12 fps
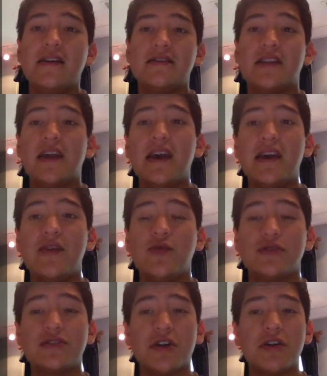Today
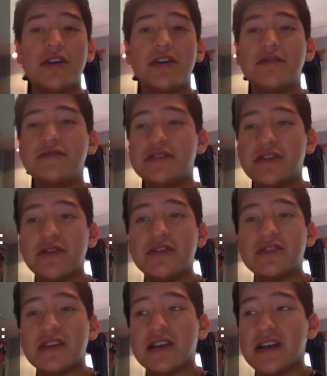we're starting a new
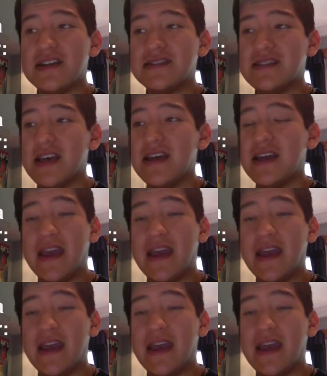series, like I said,